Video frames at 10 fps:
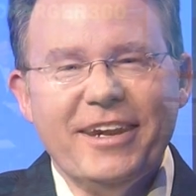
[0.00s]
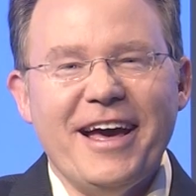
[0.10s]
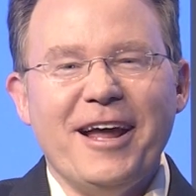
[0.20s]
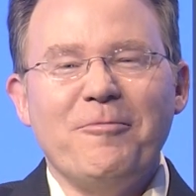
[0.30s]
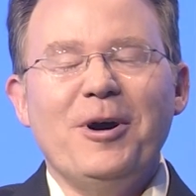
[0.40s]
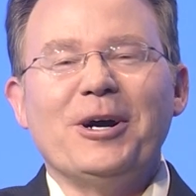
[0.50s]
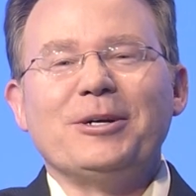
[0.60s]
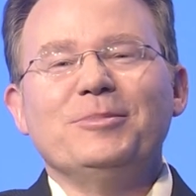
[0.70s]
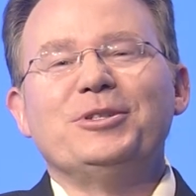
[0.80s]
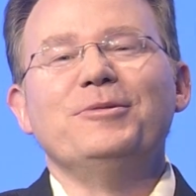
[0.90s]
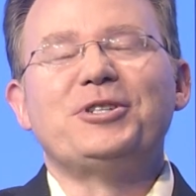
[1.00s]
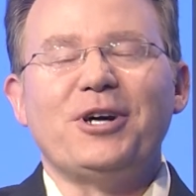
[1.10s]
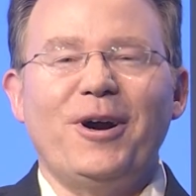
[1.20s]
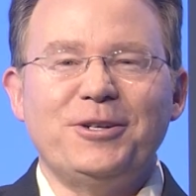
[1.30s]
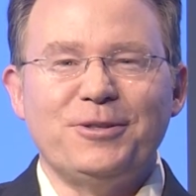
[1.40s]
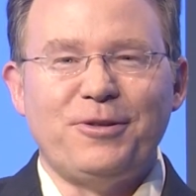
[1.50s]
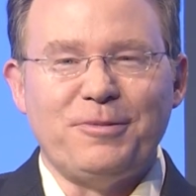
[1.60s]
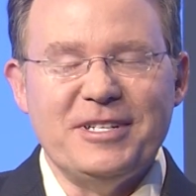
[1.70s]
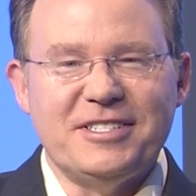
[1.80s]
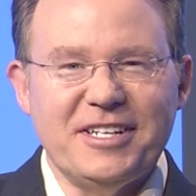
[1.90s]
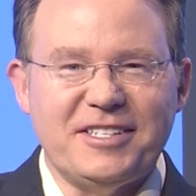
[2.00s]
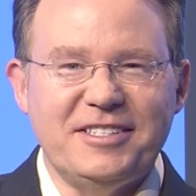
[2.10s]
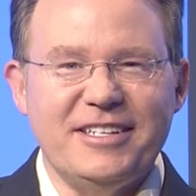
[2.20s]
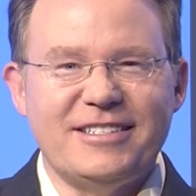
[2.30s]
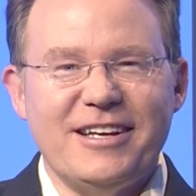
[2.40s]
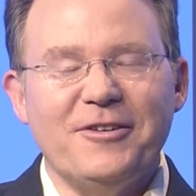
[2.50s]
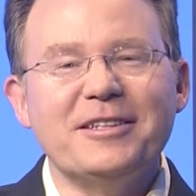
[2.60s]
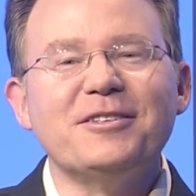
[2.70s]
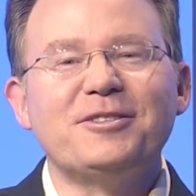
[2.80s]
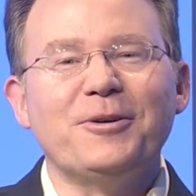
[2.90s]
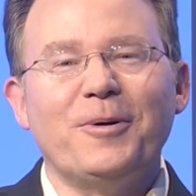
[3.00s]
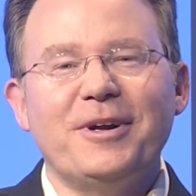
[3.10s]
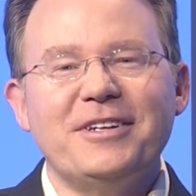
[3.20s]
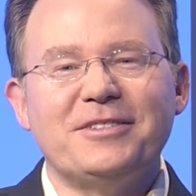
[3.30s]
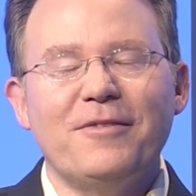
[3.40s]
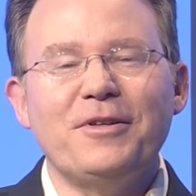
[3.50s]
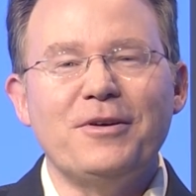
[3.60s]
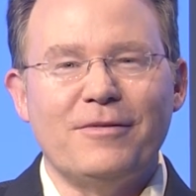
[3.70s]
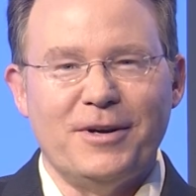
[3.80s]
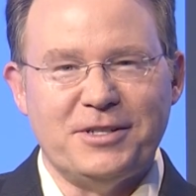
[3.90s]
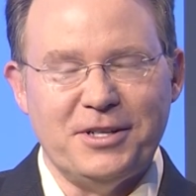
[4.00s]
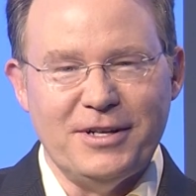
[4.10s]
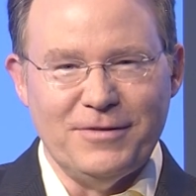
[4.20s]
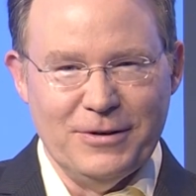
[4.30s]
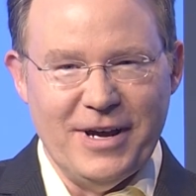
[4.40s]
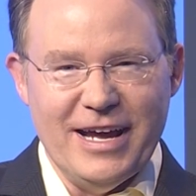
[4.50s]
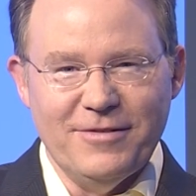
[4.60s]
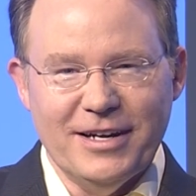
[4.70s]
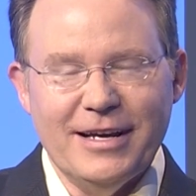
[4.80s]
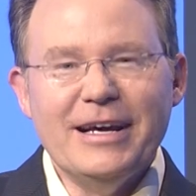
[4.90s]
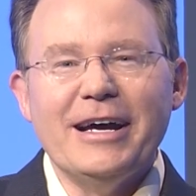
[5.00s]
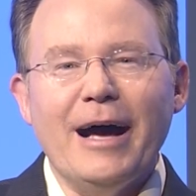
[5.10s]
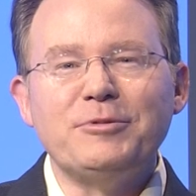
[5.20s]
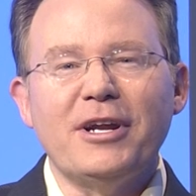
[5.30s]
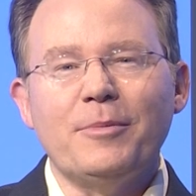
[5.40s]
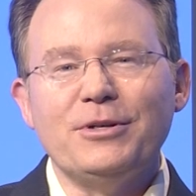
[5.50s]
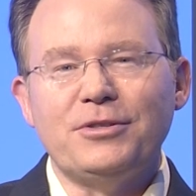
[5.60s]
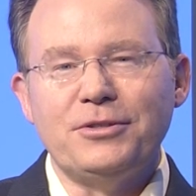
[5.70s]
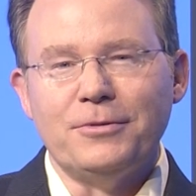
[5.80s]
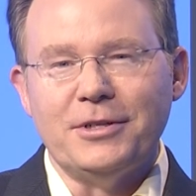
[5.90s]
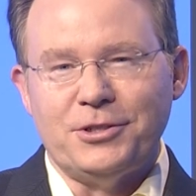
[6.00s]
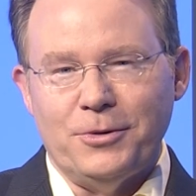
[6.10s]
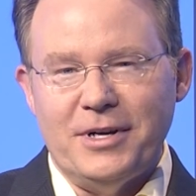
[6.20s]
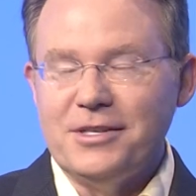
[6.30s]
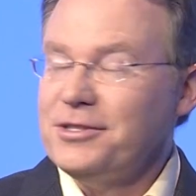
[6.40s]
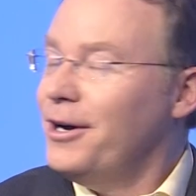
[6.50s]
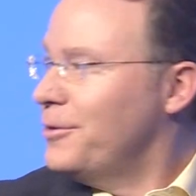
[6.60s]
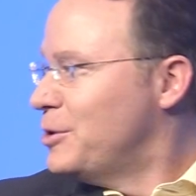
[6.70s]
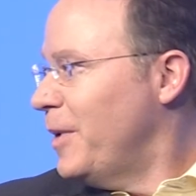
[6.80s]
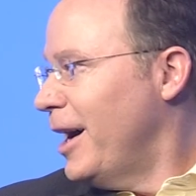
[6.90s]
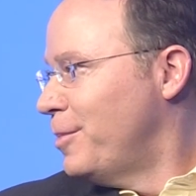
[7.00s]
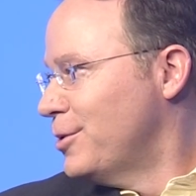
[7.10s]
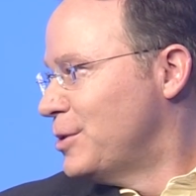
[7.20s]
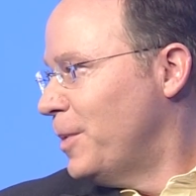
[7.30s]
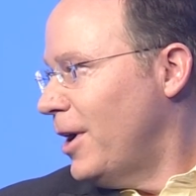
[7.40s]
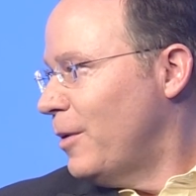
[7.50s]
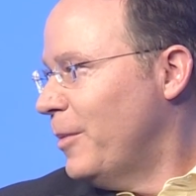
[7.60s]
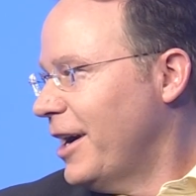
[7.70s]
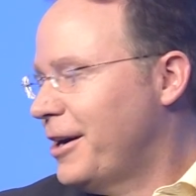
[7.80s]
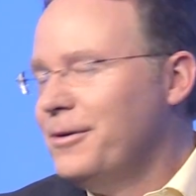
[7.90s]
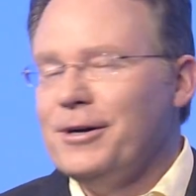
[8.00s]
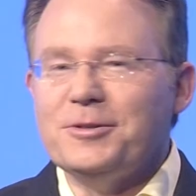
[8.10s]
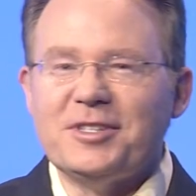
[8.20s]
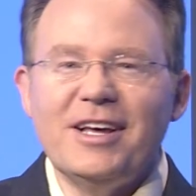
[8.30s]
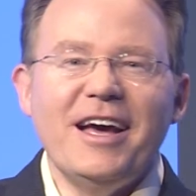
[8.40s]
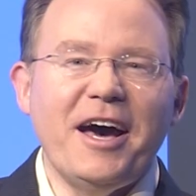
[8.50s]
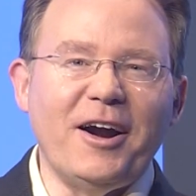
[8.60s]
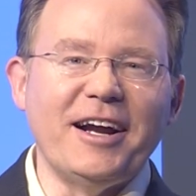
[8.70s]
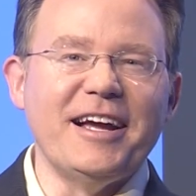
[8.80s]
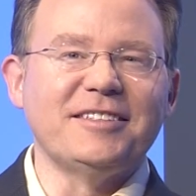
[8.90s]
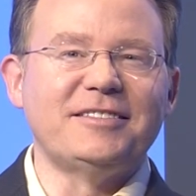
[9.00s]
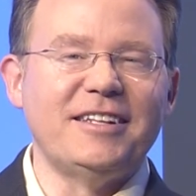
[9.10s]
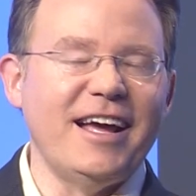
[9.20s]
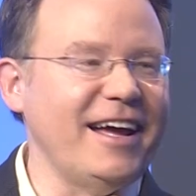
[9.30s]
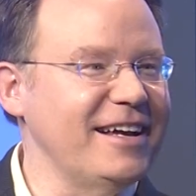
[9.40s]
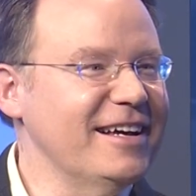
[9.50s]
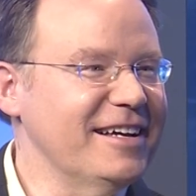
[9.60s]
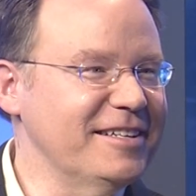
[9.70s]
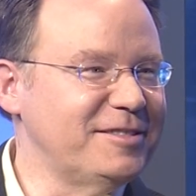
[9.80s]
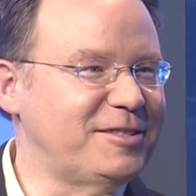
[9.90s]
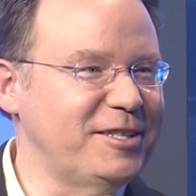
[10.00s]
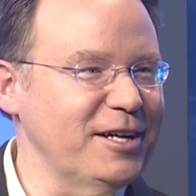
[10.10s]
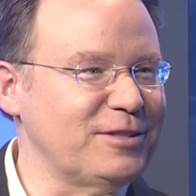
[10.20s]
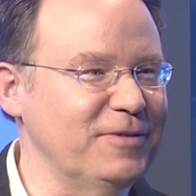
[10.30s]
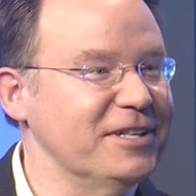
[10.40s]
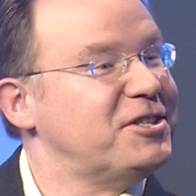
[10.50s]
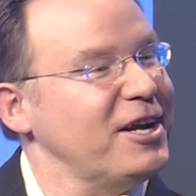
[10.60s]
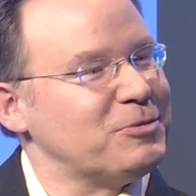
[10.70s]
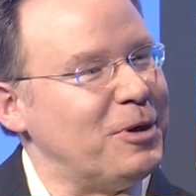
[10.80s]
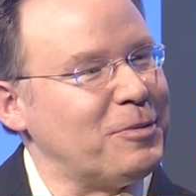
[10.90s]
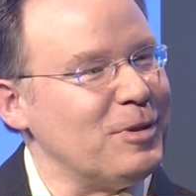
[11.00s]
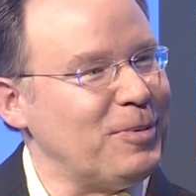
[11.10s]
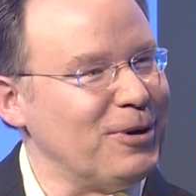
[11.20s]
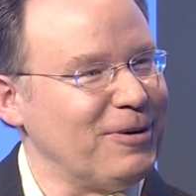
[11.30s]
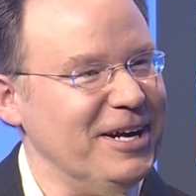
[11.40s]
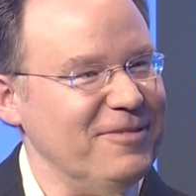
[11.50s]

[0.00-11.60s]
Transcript: and welcome to Charger 360, telling the stories of the University of New Haven. I'm J.W. Stewart, joined as always by Bruce Barber, my co-host, and our guest today is Jess Finn. Jess, welcome to the program.